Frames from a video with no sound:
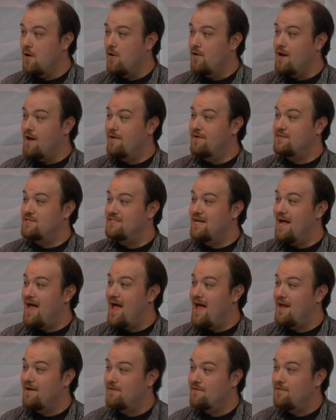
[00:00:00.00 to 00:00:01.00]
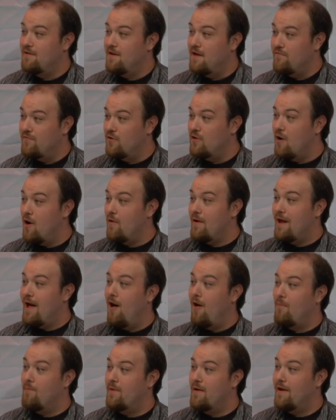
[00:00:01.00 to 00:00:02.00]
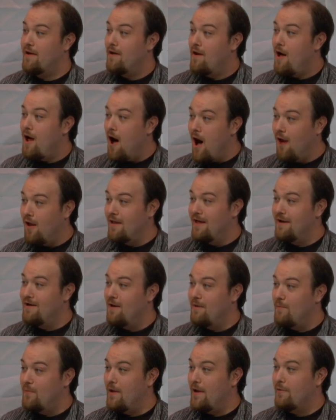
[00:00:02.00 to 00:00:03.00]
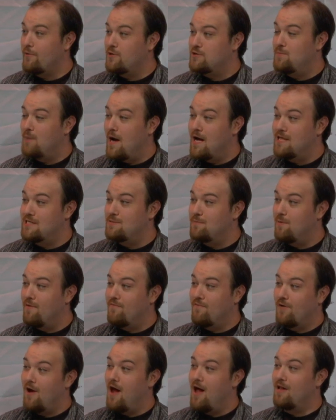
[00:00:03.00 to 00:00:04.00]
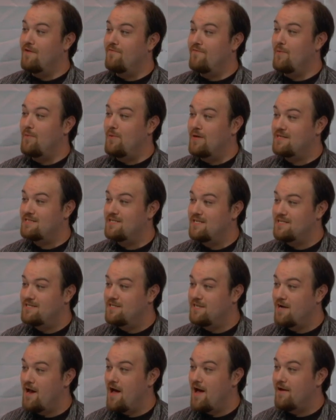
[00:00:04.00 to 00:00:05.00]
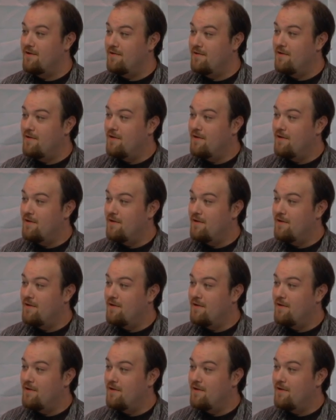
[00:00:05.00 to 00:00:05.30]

You don't understand. If you don't help me, I'll end up being responsible for all of your business tonight.